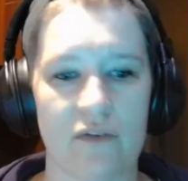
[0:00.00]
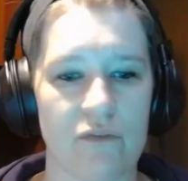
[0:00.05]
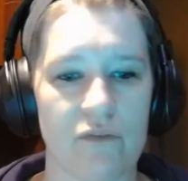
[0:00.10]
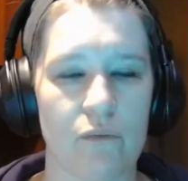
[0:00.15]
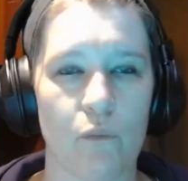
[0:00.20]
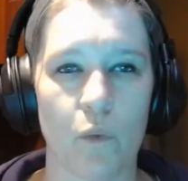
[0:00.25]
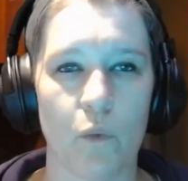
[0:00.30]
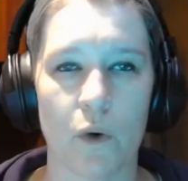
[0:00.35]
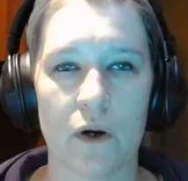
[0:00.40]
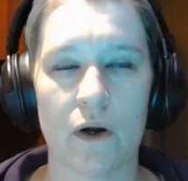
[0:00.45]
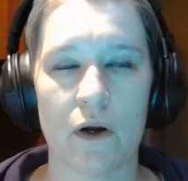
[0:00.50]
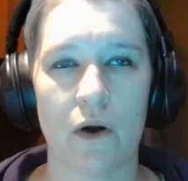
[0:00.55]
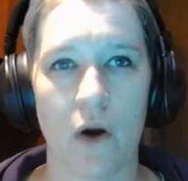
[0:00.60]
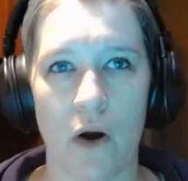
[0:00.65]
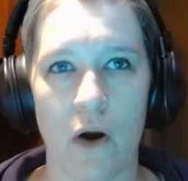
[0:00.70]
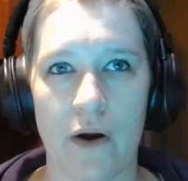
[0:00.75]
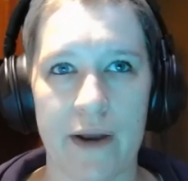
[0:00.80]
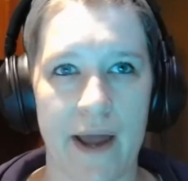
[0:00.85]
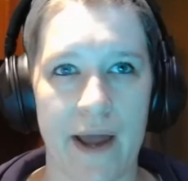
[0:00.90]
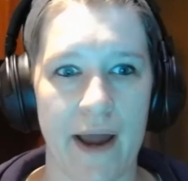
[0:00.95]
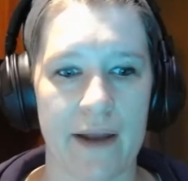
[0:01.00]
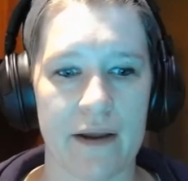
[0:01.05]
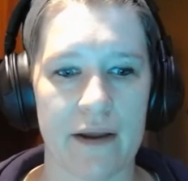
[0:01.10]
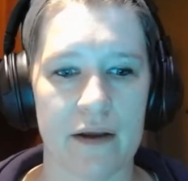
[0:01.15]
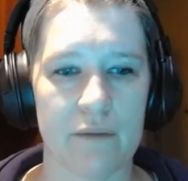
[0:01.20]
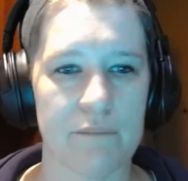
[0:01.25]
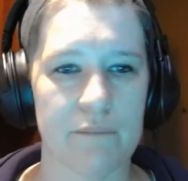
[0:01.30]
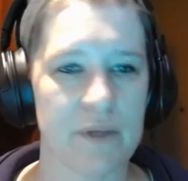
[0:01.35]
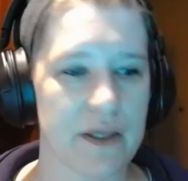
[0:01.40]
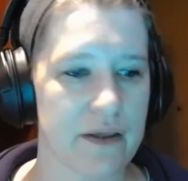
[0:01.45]
Work hard at it,
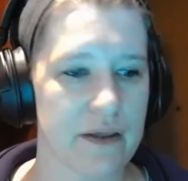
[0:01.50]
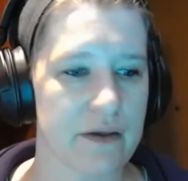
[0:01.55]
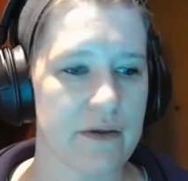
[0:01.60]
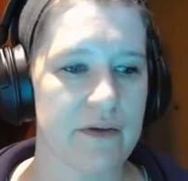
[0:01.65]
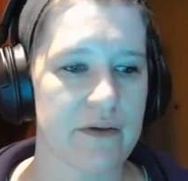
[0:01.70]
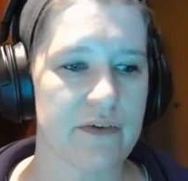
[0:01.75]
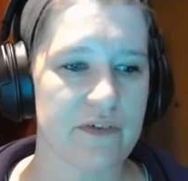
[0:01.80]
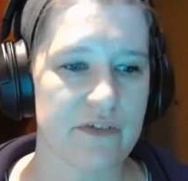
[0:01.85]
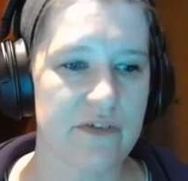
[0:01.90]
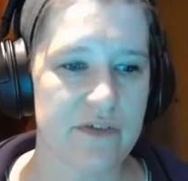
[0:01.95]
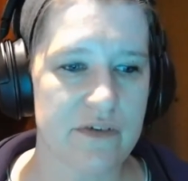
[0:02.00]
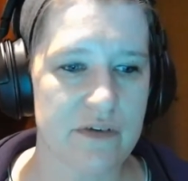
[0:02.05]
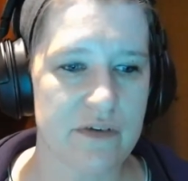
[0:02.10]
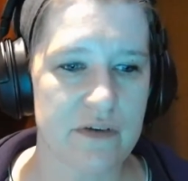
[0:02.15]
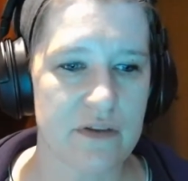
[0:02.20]
because